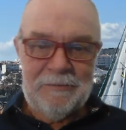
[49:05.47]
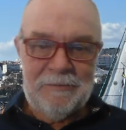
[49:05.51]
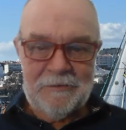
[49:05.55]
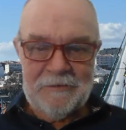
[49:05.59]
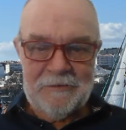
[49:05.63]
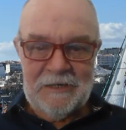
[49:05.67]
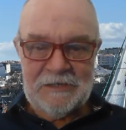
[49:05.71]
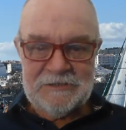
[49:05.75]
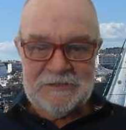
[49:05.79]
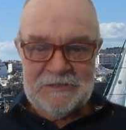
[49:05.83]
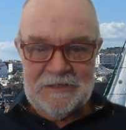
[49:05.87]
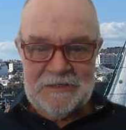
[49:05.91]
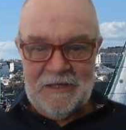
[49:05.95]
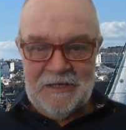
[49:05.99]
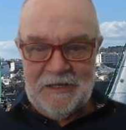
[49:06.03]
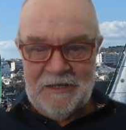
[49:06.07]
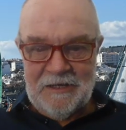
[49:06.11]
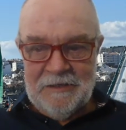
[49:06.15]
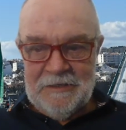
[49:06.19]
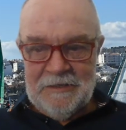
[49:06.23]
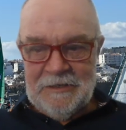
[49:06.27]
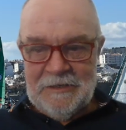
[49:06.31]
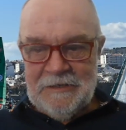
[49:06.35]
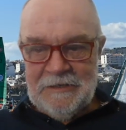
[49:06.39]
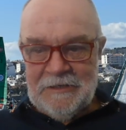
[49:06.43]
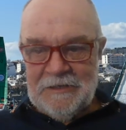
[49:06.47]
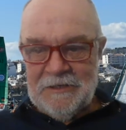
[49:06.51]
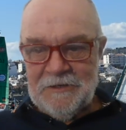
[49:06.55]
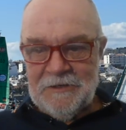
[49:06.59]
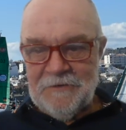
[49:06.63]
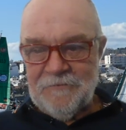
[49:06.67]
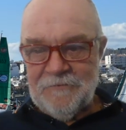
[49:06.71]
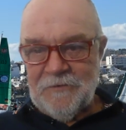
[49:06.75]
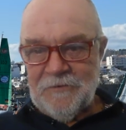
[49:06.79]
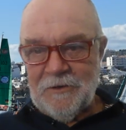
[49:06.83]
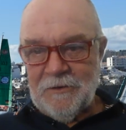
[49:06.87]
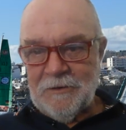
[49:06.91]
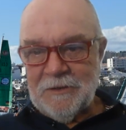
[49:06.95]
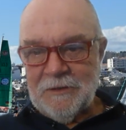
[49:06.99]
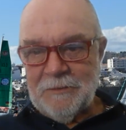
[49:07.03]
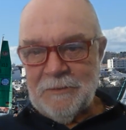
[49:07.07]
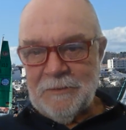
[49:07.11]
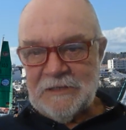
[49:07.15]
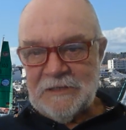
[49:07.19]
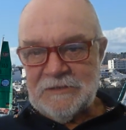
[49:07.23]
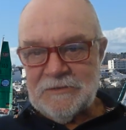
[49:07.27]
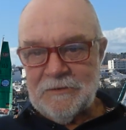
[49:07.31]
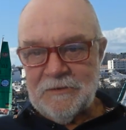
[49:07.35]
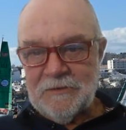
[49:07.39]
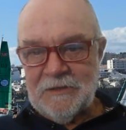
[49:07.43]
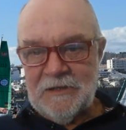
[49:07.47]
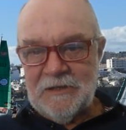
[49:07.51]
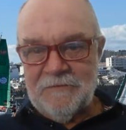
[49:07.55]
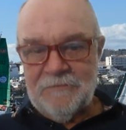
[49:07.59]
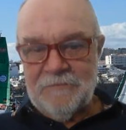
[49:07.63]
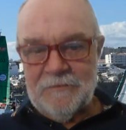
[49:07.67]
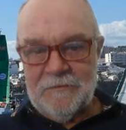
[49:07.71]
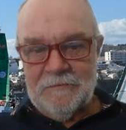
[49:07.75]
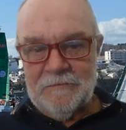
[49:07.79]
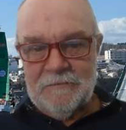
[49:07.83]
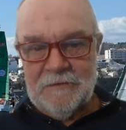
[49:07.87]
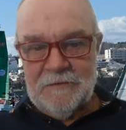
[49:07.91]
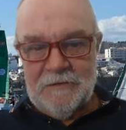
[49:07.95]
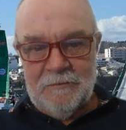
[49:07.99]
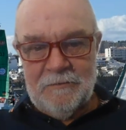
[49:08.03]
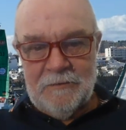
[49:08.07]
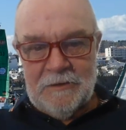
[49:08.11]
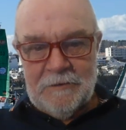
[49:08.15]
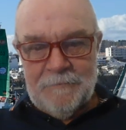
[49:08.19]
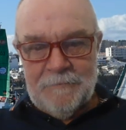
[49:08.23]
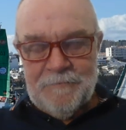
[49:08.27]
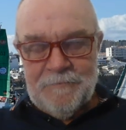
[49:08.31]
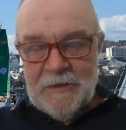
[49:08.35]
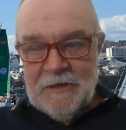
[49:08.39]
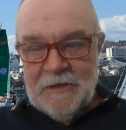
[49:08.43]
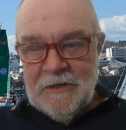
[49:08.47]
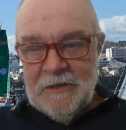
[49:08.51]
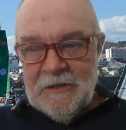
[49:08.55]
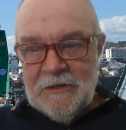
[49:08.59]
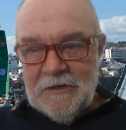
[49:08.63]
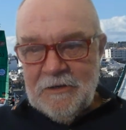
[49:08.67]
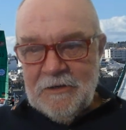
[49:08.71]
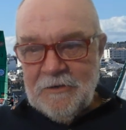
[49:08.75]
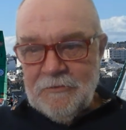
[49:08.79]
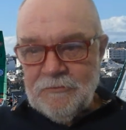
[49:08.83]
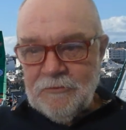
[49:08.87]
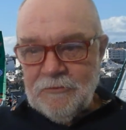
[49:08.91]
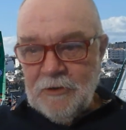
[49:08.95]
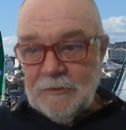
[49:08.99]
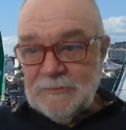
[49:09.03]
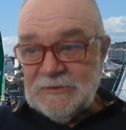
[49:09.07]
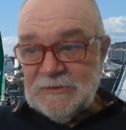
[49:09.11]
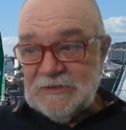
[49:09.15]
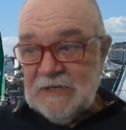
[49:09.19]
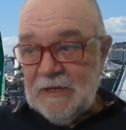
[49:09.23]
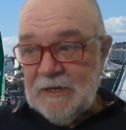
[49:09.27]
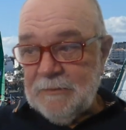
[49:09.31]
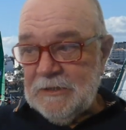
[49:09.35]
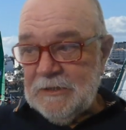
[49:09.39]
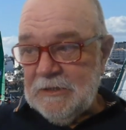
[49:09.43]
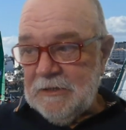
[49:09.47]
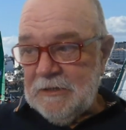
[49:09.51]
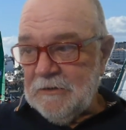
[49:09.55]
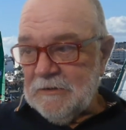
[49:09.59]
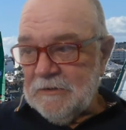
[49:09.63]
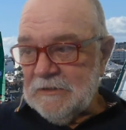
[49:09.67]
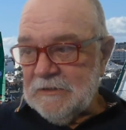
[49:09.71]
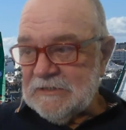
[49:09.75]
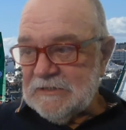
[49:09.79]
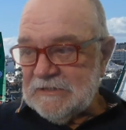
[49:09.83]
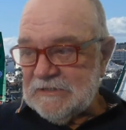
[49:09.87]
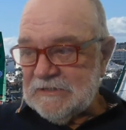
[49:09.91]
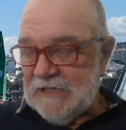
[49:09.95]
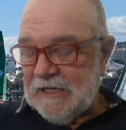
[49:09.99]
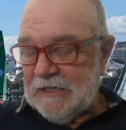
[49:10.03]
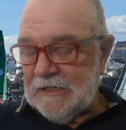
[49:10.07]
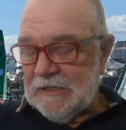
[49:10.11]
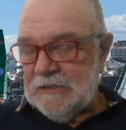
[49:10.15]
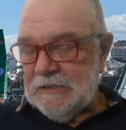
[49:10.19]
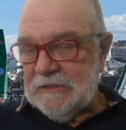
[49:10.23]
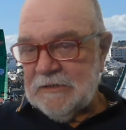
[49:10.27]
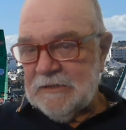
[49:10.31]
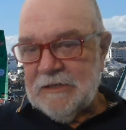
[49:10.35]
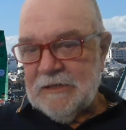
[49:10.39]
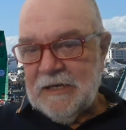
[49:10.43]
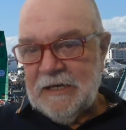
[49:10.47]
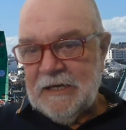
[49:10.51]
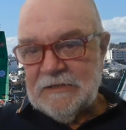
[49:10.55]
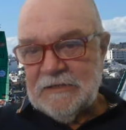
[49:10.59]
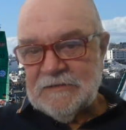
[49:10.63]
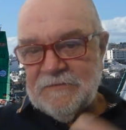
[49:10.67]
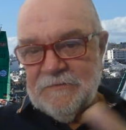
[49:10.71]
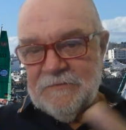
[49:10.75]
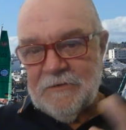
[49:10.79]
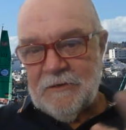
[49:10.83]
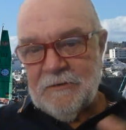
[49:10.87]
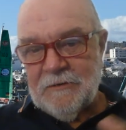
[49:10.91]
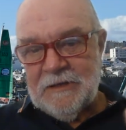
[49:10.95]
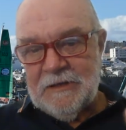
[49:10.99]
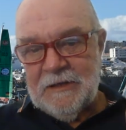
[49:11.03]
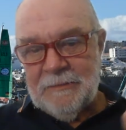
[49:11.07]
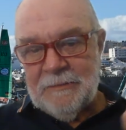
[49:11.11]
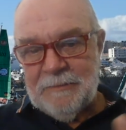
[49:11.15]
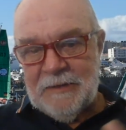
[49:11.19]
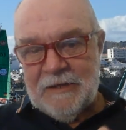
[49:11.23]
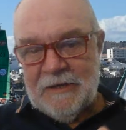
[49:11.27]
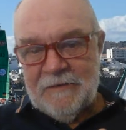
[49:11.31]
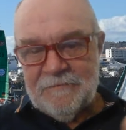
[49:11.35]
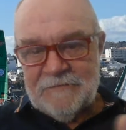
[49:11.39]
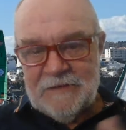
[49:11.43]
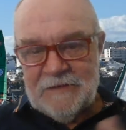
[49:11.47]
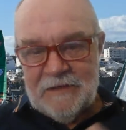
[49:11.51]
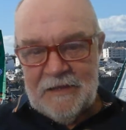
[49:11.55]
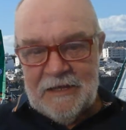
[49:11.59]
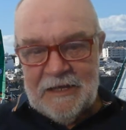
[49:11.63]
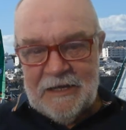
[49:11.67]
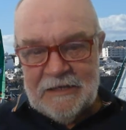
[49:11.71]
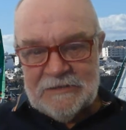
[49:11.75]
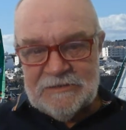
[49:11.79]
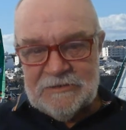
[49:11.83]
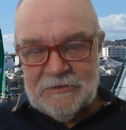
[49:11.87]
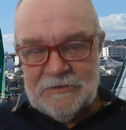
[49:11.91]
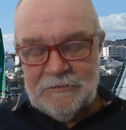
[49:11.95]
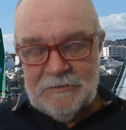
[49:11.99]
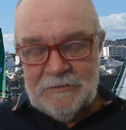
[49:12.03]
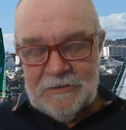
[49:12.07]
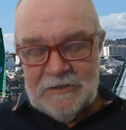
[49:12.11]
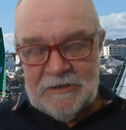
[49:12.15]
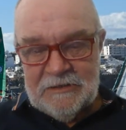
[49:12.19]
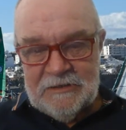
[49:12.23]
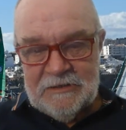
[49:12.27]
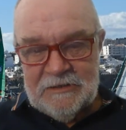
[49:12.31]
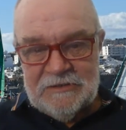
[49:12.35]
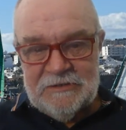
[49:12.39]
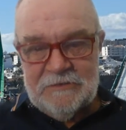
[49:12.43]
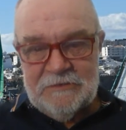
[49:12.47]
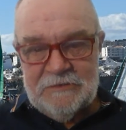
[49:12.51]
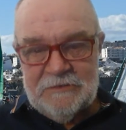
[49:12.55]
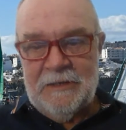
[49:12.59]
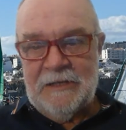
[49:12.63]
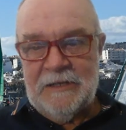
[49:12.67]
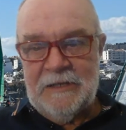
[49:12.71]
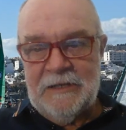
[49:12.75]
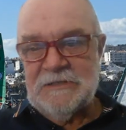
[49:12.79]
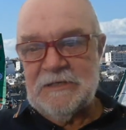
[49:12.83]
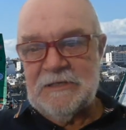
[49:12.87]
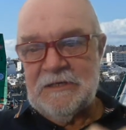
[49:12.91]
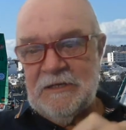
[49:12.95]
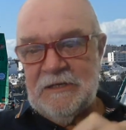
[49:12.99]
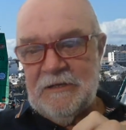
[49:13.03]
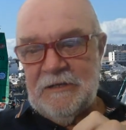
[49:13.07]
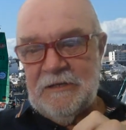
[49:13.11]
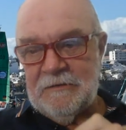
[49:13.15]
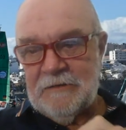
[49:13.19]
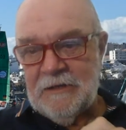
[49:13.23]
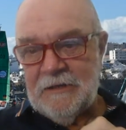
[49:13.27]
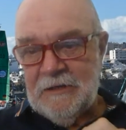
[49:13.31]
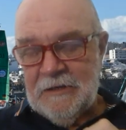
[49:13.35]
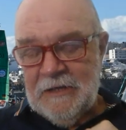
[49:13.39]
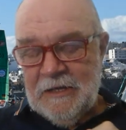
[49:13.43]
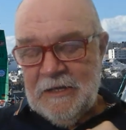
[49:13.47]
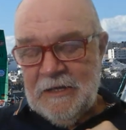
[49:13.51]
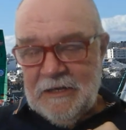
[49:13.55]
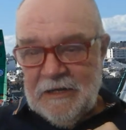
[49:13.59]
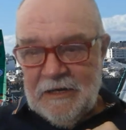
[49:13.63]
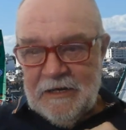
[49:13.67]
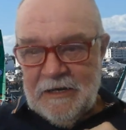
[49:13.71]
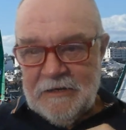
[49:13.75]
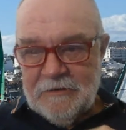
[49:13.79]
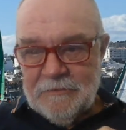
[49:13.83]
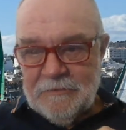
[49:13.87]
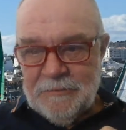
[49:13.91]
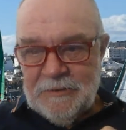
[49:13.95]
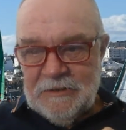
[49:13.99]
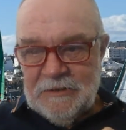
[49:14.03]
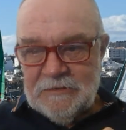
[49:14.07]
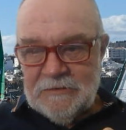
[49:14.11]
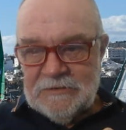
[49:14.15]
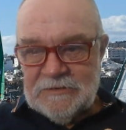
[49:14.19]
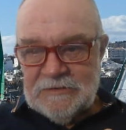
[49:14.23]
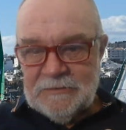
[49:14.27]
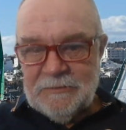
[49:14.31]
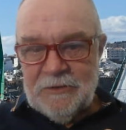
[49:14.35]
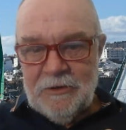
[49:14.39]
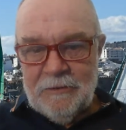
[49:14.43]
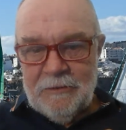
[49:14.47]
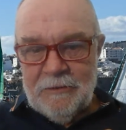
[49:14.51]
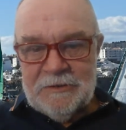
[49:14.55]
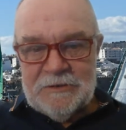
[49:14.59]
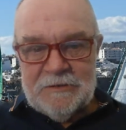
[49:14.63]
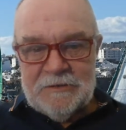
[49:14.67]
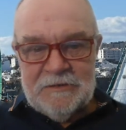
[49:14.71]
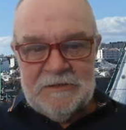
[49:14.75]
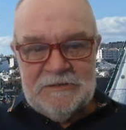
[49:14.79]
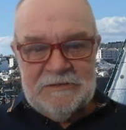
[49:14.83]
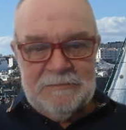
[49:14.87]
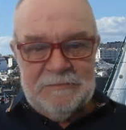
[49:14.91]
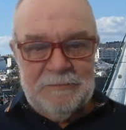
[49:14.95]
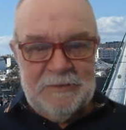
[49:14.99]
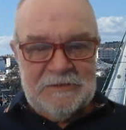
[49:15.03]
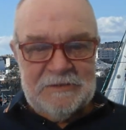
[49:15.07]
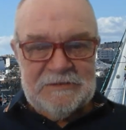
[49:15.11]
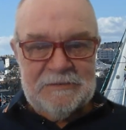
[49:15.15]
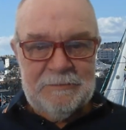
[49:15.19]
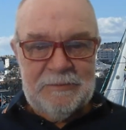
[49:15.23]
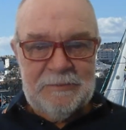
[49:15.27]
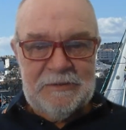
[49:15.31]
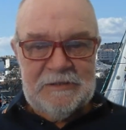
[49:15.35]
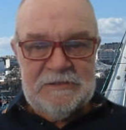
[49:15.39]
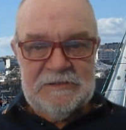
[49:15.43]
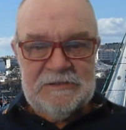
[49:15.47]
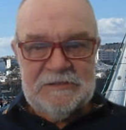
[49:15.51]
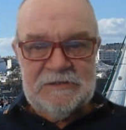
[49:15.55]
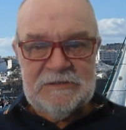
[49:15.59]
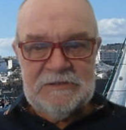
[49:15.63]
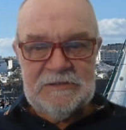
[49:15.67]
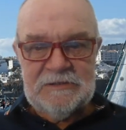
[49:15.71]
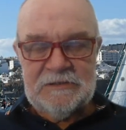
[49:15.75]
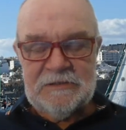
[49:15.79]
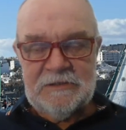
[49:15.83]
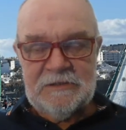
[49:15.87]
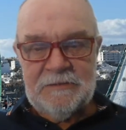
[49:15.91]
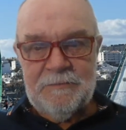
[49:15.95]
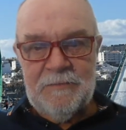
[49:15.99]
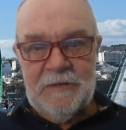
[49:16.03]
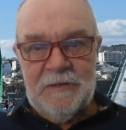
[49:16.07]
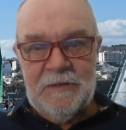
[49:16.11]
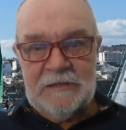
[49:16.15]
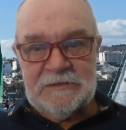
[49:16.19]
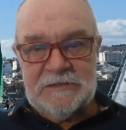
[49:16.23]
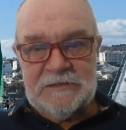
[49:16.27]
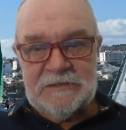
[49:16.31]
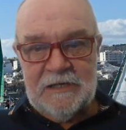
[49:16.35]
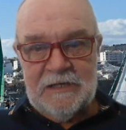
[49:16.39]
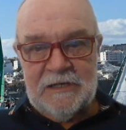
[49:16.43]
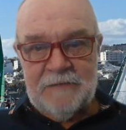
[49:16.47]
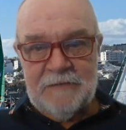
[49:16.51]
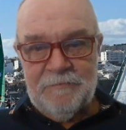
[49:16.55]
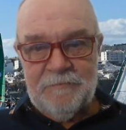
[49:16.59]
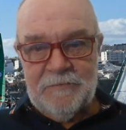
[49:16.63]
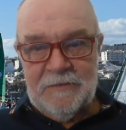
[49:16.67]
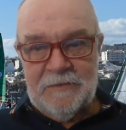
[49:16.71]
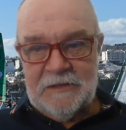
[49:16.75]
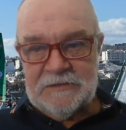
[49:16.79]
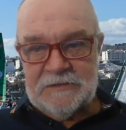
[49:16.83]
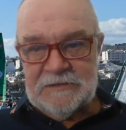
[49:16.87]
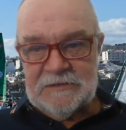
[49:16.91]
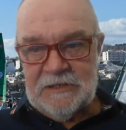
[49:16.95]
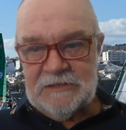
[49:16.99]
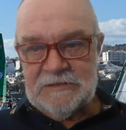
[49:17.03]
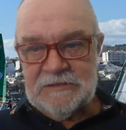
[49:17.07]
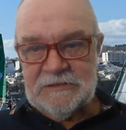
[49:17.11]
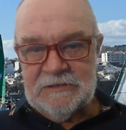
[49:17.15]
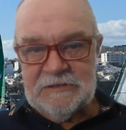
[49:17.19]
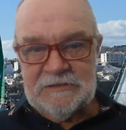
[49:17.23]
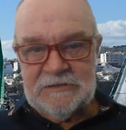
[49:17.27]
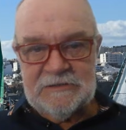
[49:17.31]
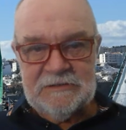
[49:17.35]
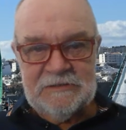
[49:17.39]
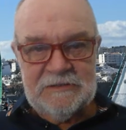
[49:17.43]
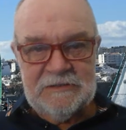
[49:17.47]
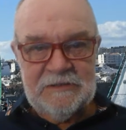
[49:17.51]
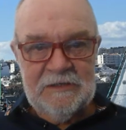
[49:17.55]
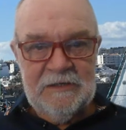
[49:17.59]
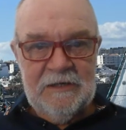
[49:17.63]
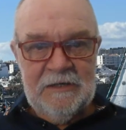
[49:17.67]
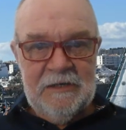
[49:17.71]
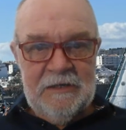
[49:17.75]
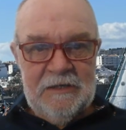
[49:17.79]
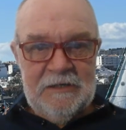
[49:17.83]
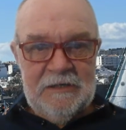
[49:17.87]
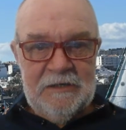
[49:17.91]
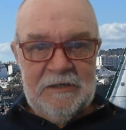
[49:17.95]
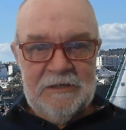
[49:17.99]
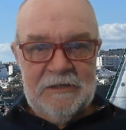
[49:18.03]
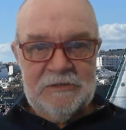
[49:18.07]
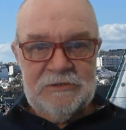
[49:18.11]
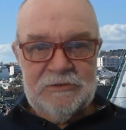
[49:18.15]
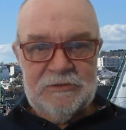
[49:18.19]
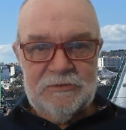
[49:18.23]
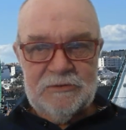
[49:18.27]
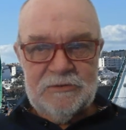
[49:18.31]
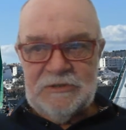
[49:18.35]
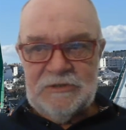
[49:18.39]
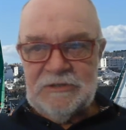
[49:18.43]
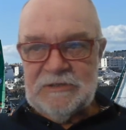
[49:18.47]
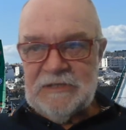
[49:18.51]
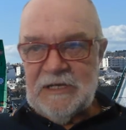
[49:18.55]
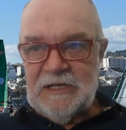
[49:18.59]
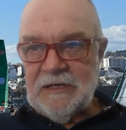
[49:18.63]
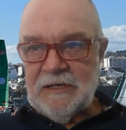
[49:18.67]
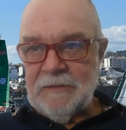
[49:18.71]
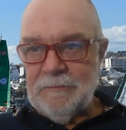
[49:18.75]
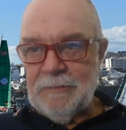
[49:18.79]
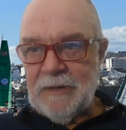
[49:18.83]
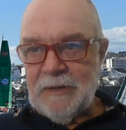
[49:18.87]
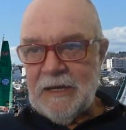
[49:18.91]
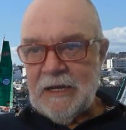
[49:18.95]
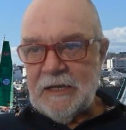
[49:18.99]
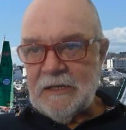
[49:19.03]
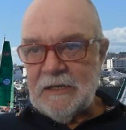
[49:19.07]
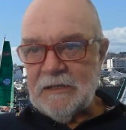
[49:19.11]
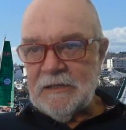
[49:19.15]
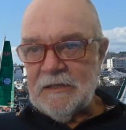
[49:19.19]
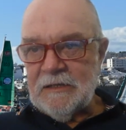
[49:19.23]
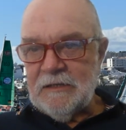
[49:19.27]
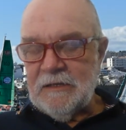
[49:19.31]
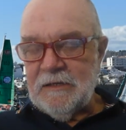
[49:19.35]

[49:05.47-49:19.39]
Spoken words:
are actually there following. It makes all the effort really well. Rob's coming in on the 2nd, and Ada's following up after that. So we've got our digital manager here, and Ada will be doing some commentaries and bits and pieces. That's us. That's it. Georgie's headed back, and